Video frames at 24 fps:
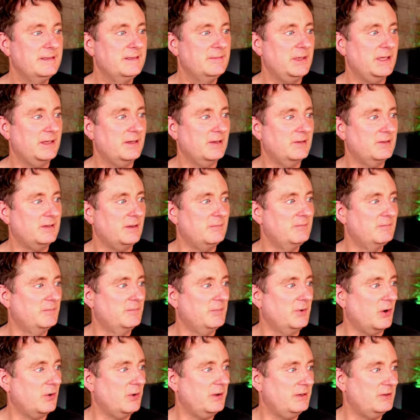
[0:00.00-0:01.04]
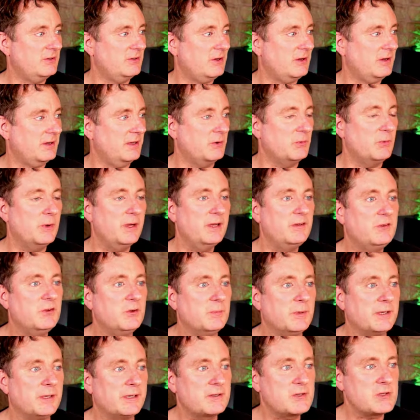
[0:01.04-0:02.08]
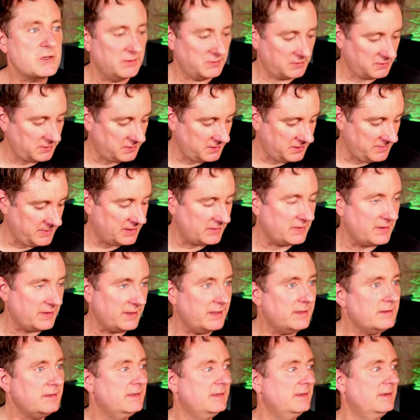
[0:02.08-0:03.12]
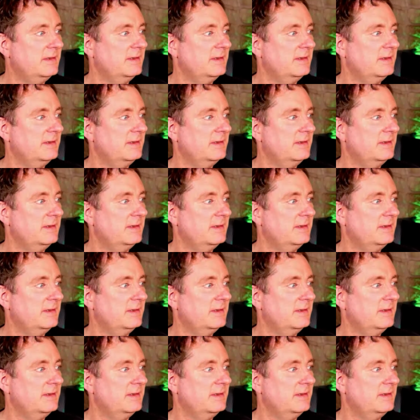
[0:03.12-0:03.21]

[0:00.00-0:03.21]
because I'm already talking way too much. Sorry about that.